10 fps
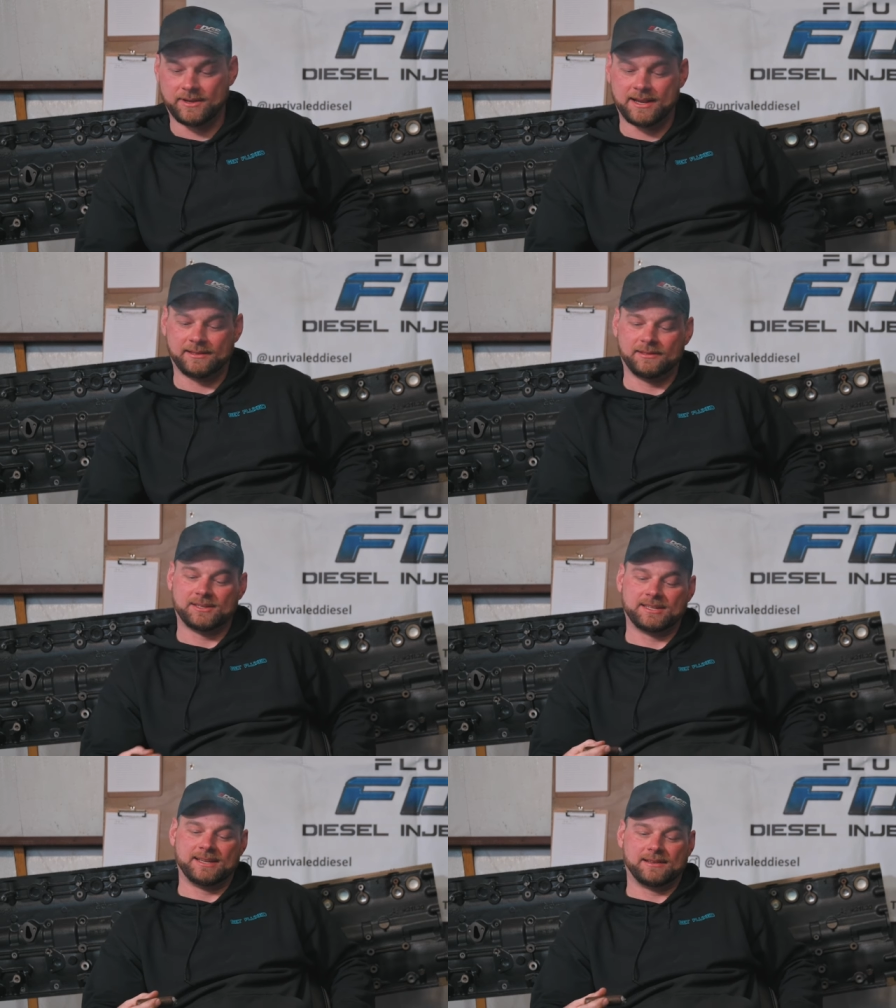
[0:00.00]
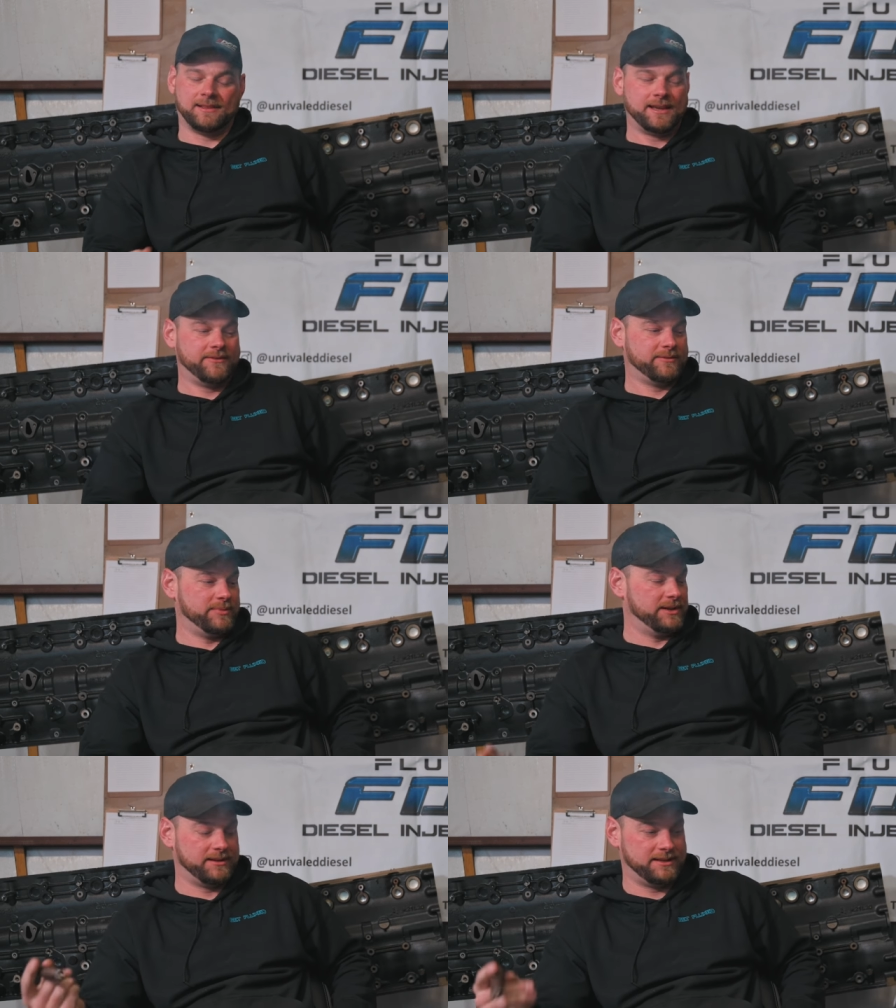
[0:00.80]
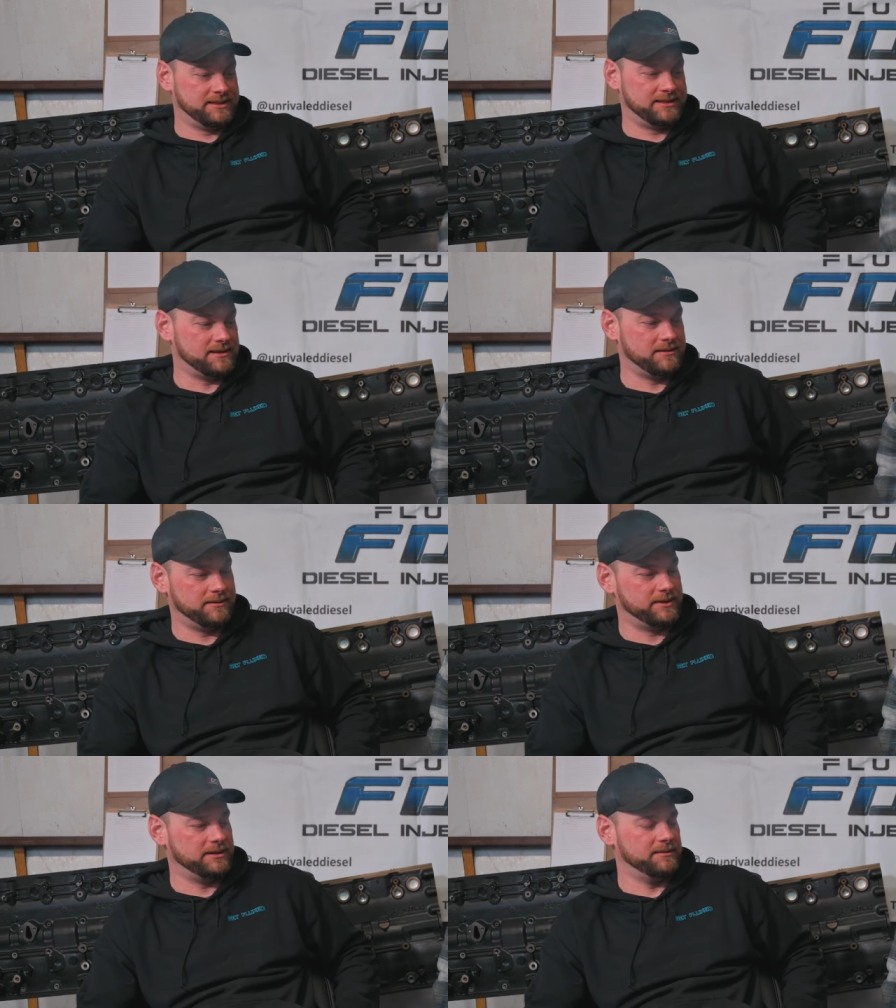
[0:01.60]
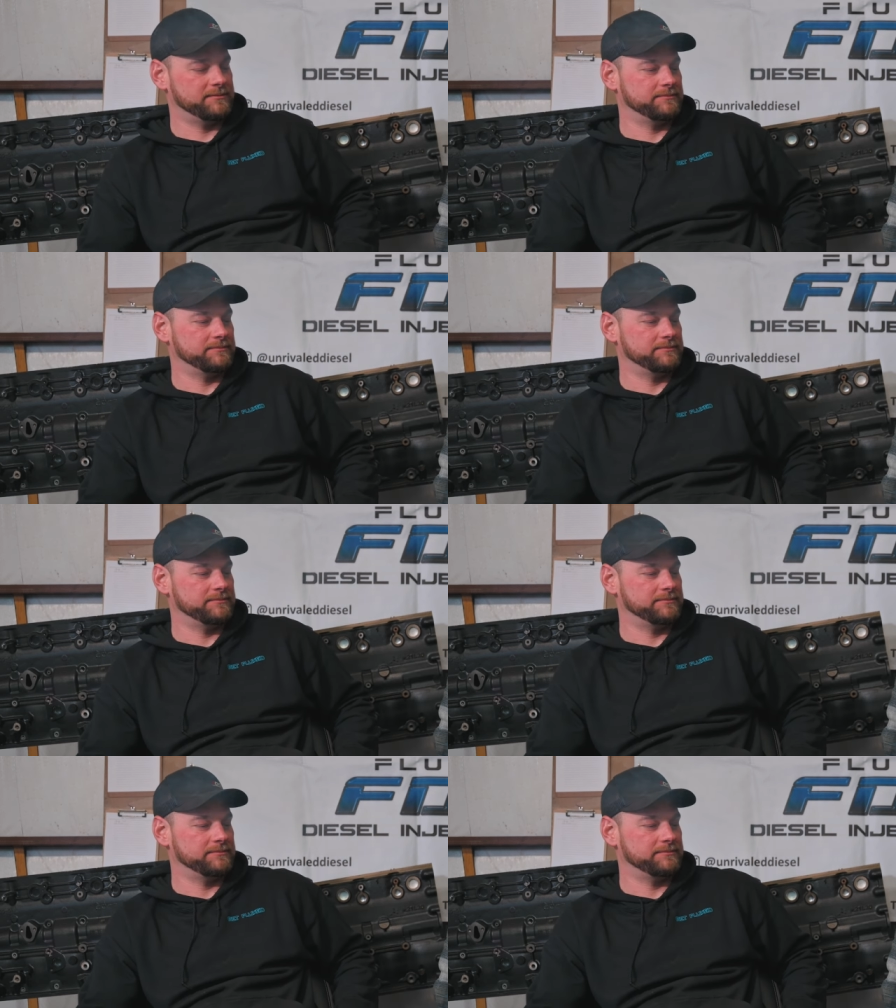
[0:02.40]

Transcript: got a little stick left, but this is all up to you.